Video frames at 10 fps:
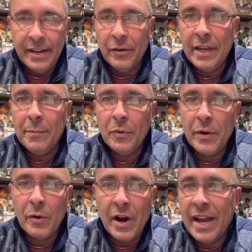keep them the way
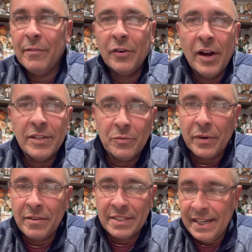you are. I have cards from when
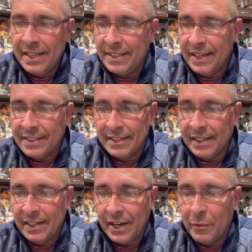I was a kid that
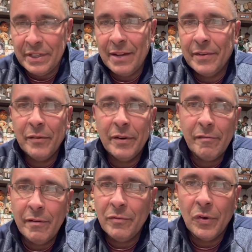I would never get rid of,
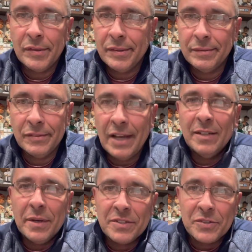even though they're not in the
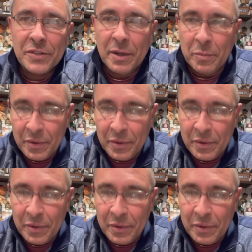best of shape.